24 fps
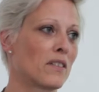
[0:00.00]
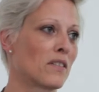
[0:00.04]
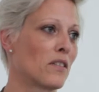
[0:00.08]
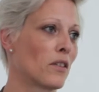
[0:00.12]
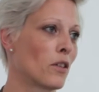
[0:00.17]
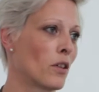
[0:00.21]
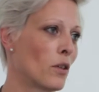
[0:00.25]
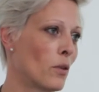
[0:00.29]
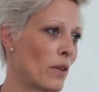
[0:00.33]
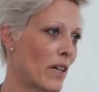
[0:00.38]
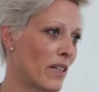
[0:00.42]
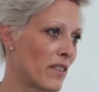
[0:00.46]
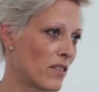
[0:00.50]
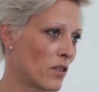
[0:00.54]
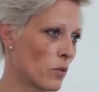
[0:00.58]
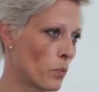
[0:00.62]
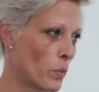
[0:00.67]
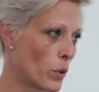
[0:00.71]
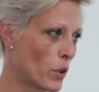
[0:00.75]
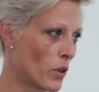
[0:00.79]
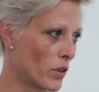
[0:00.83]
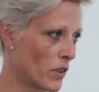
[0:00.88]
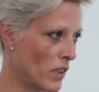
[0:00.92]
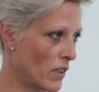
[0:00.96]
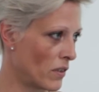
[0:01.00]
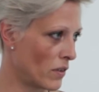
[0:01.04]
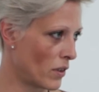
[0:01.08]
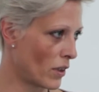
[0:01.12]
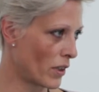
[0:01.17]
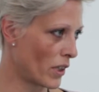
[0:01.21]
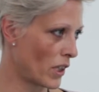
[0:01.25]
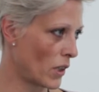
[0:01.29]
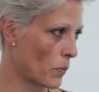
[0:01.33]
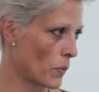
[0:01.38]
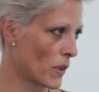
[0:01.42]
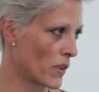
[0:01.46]
the correct supporting
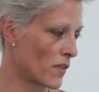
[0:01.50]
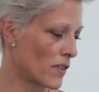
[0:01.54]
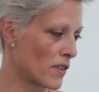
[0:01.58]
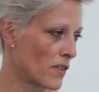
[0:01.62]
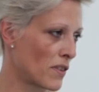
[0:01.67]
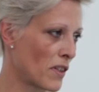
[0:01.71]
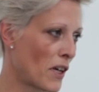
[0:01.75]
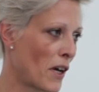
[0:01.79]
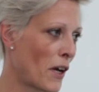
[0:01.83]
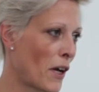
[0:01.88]
documents